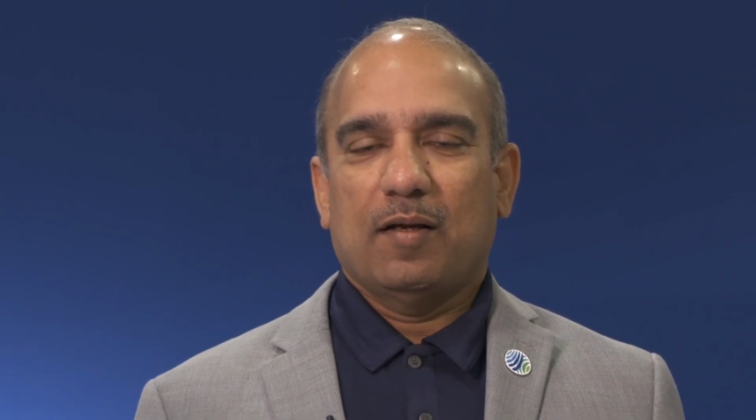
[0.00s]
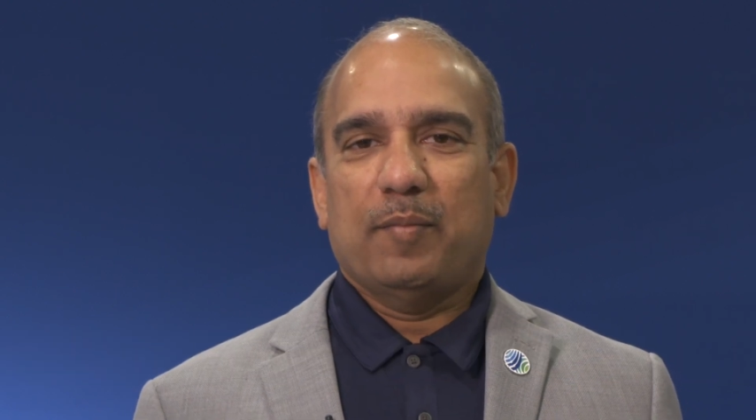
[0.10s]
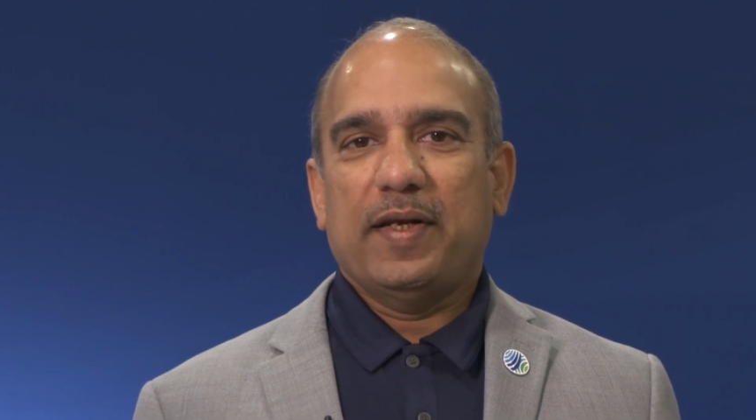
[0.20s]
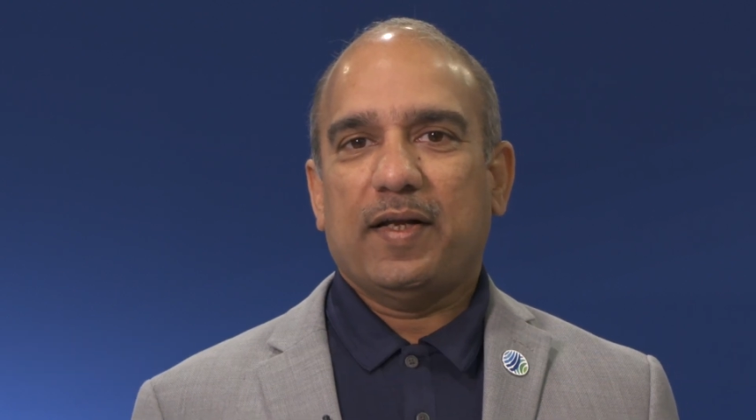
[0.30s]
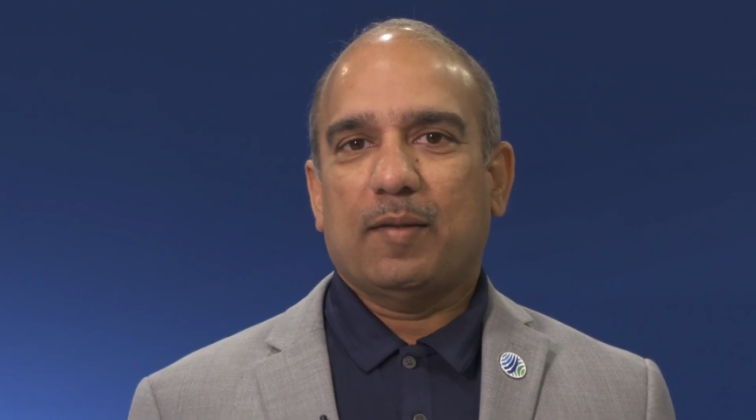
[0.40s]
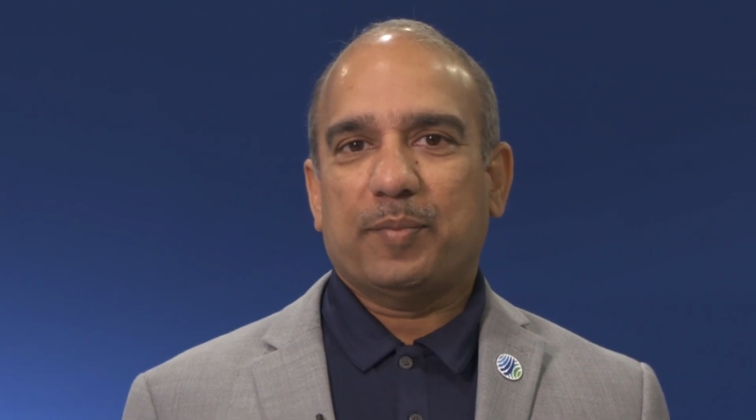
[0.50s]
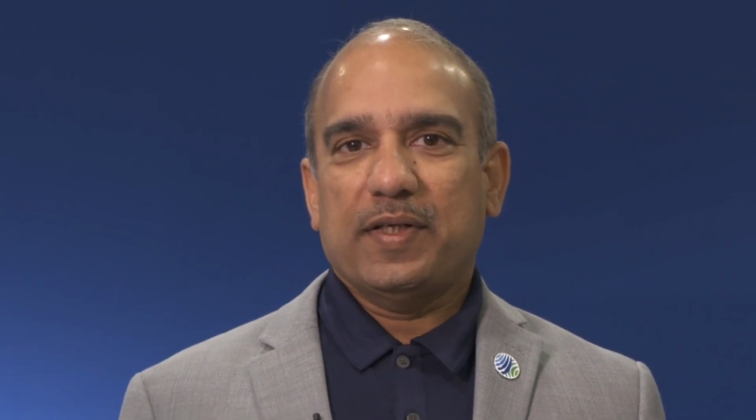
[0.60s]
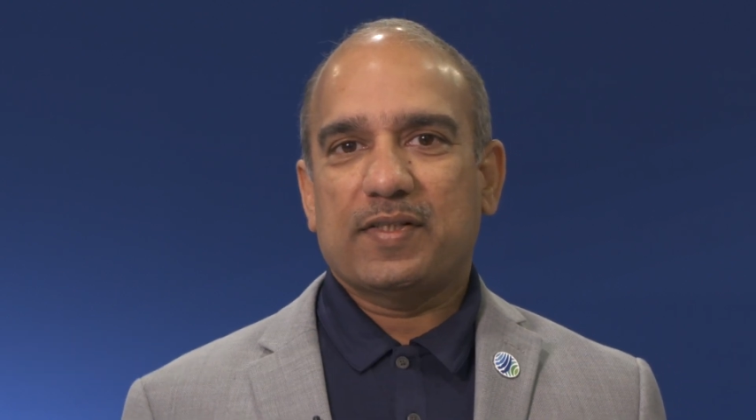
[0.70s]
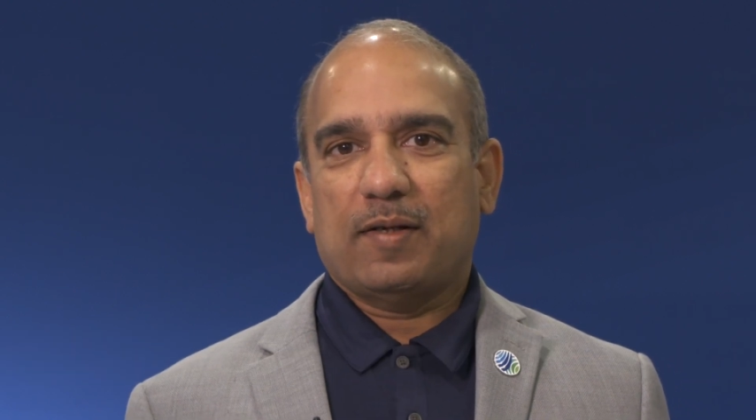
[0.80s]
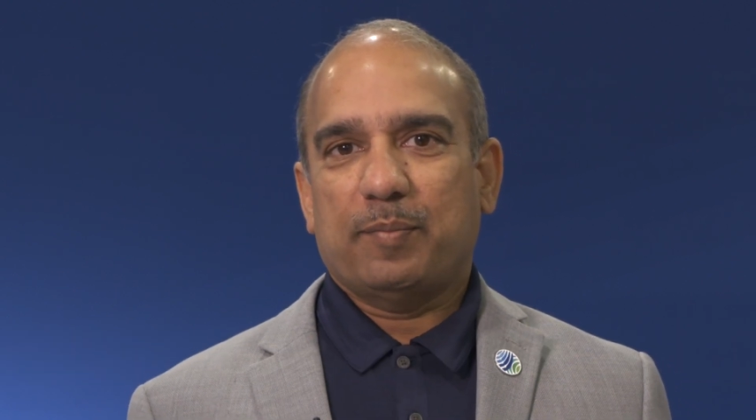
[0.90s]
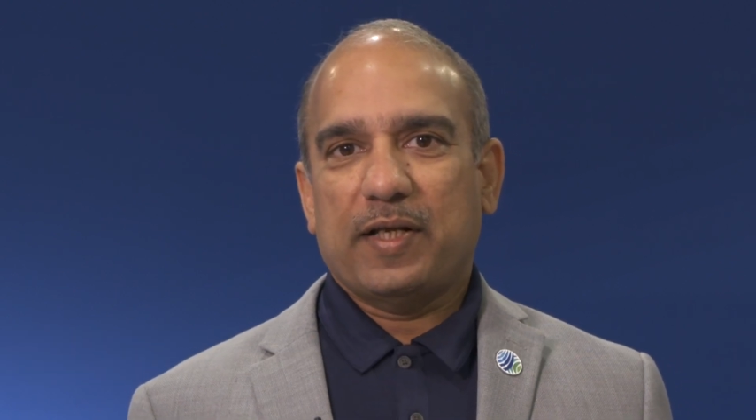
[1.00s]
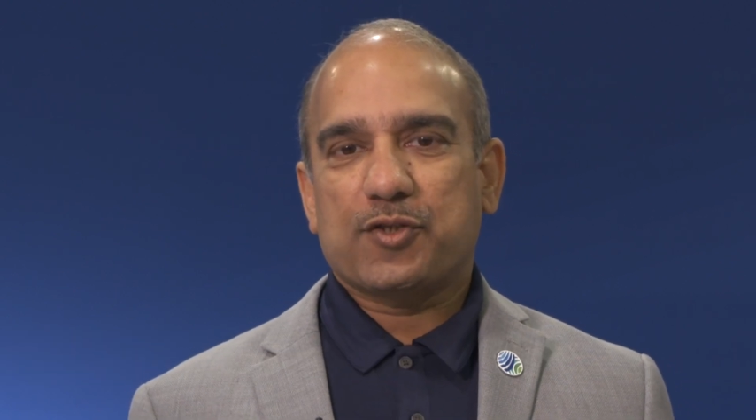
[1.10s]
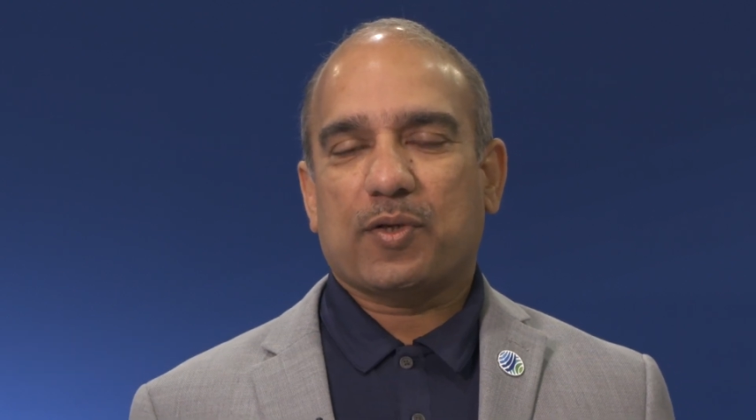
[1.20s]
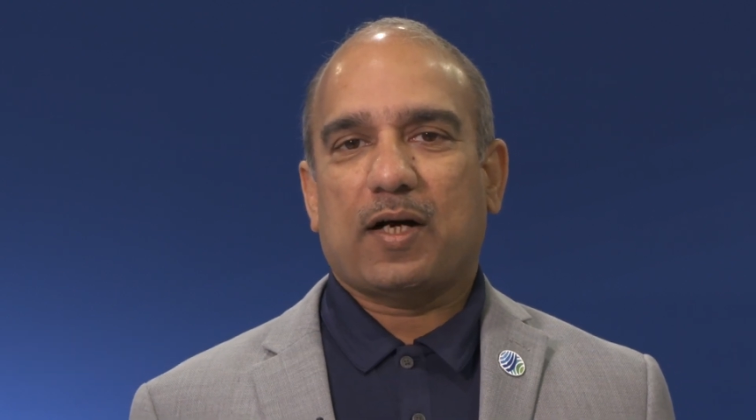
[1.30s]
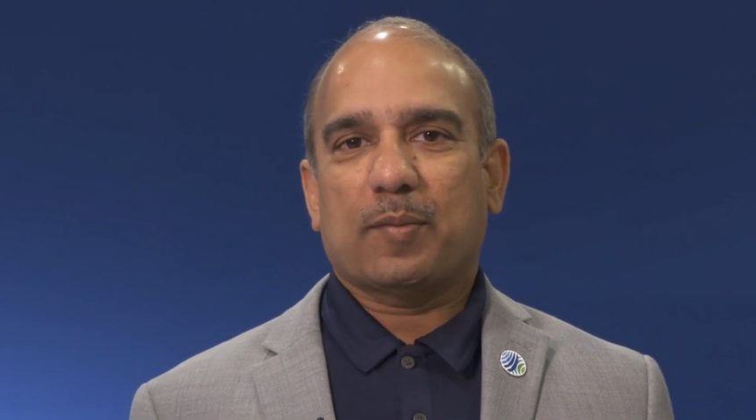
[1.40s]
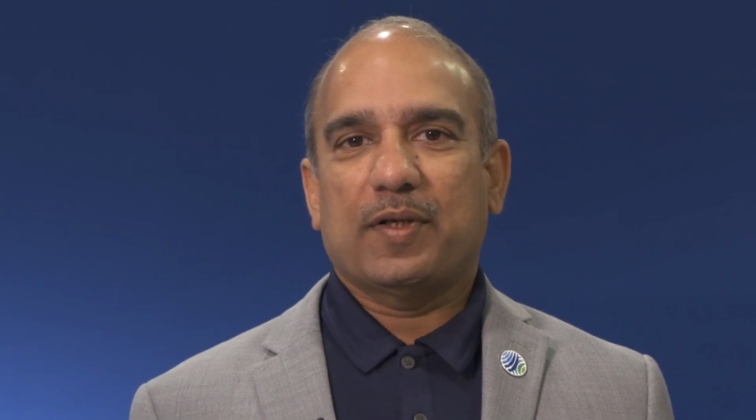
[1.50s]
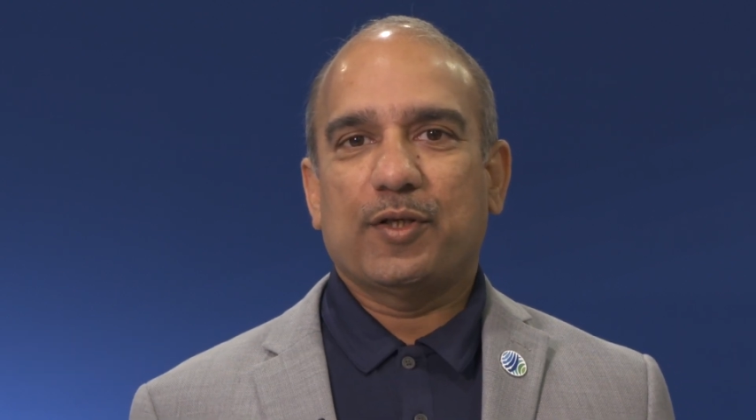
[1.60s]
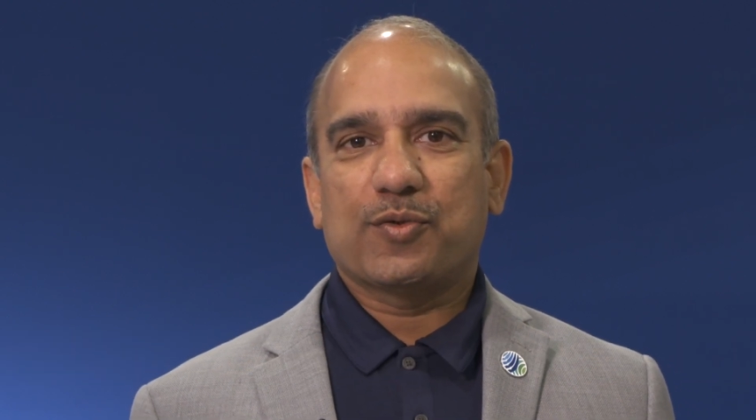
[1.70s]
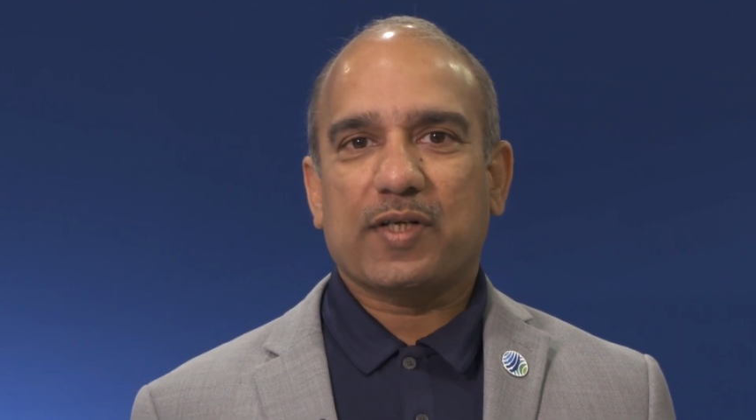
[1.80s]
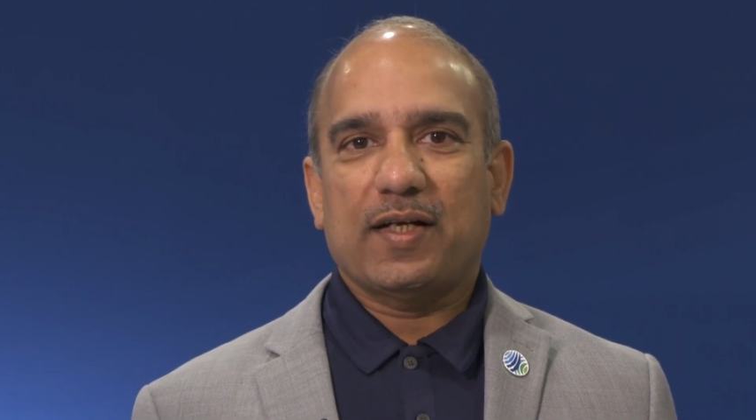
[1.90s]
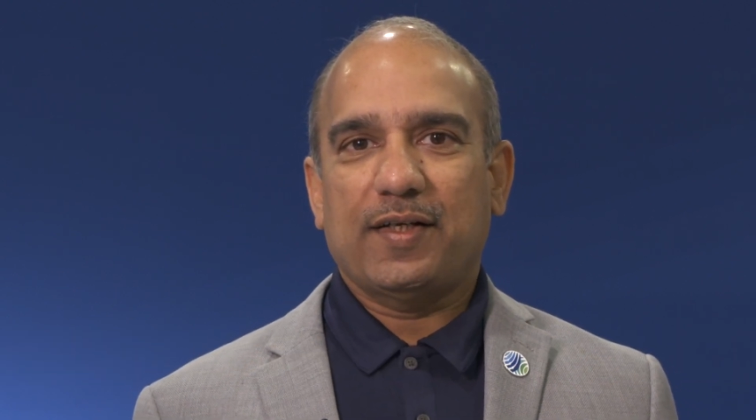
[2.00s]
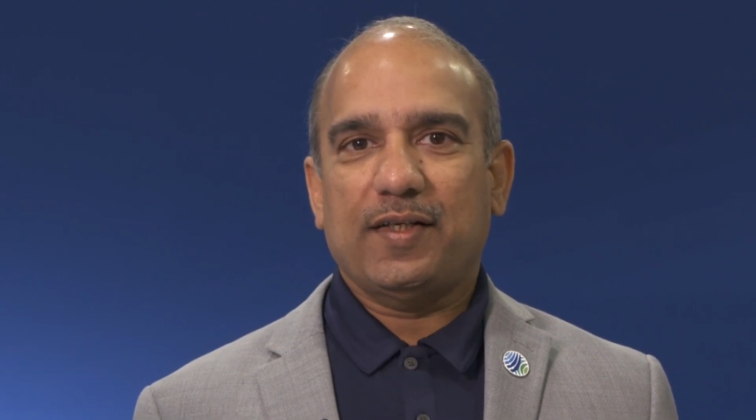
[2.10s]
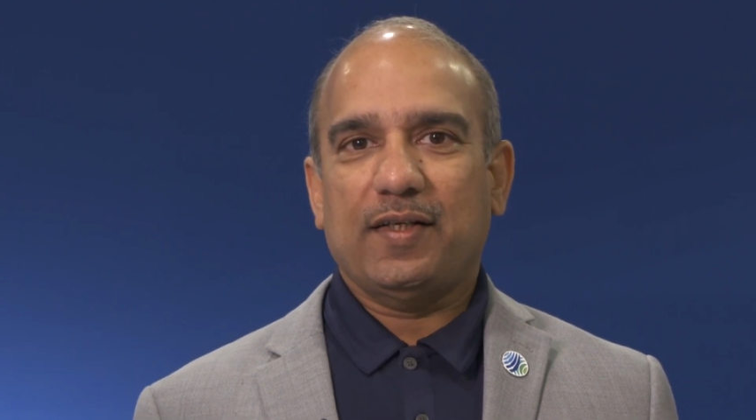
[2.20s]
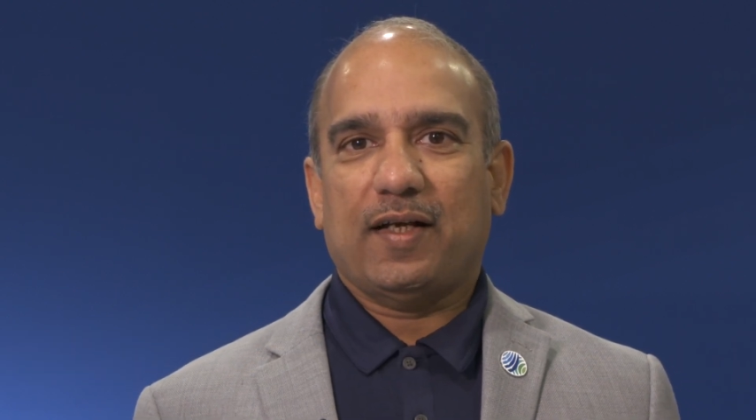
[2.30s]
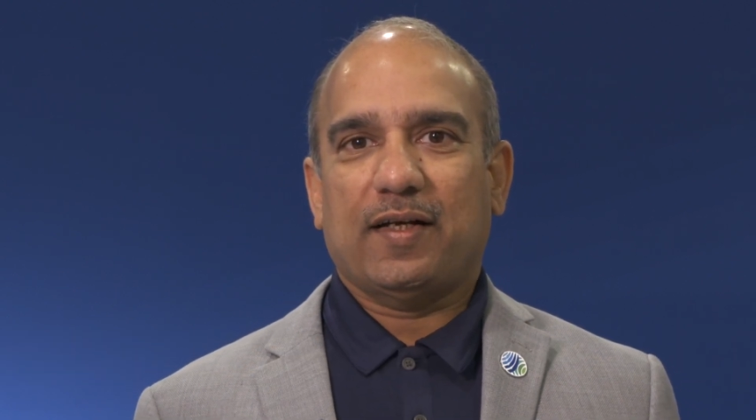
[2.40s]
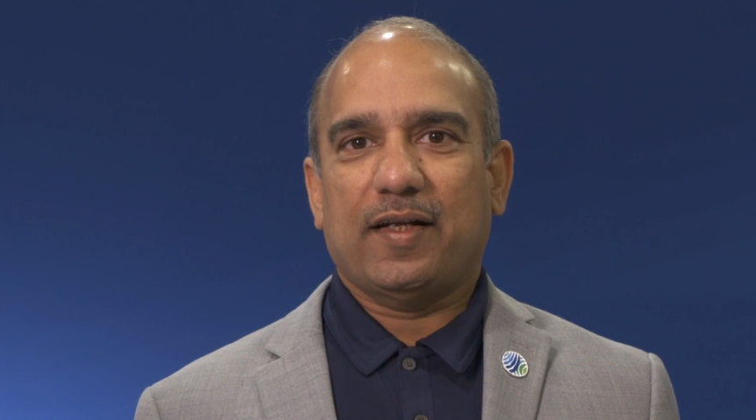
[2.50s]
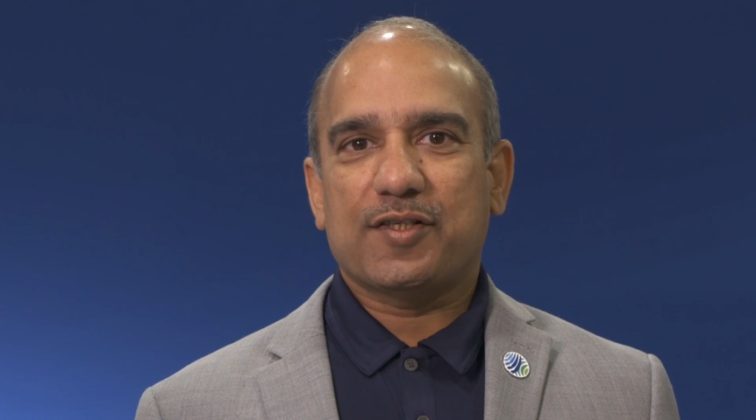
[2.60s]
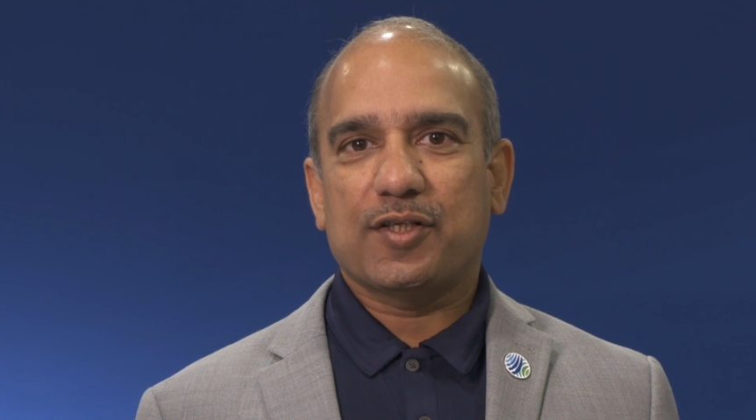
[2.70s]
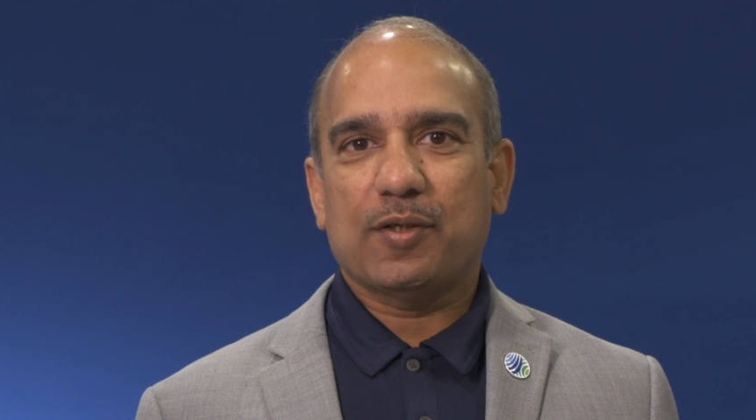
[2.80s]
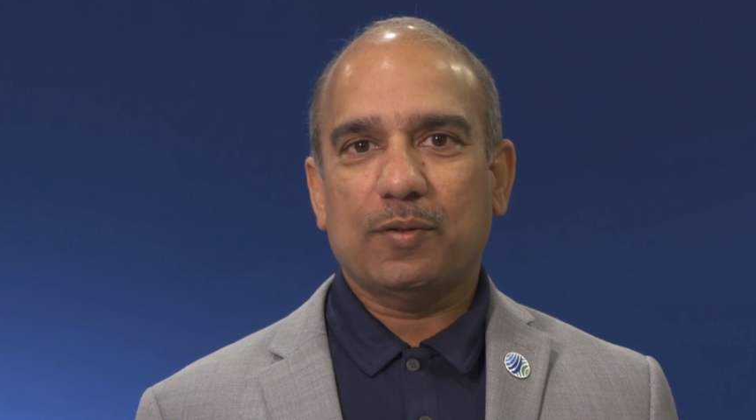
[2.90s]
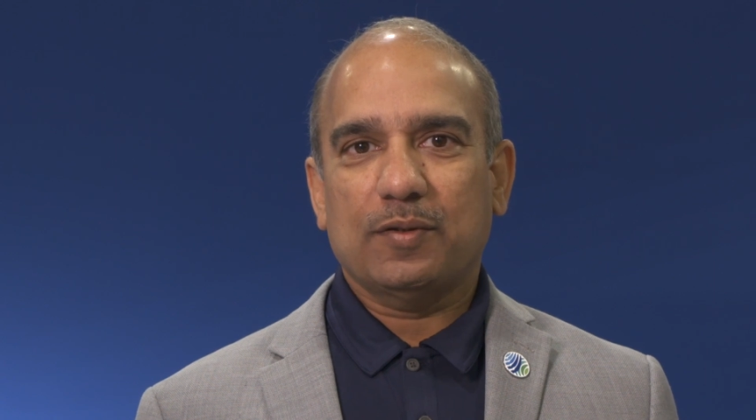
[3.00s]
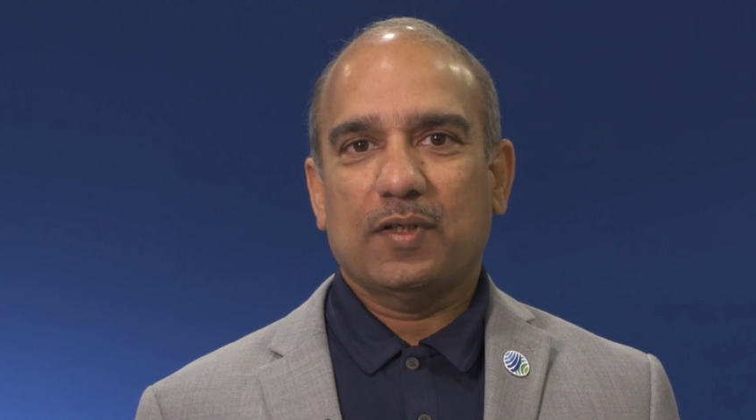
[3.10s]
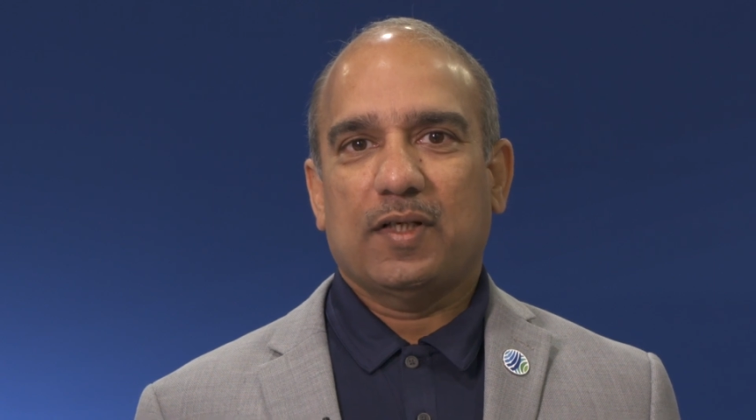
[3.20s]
Many companies have pledged to carbon neutrality and net zero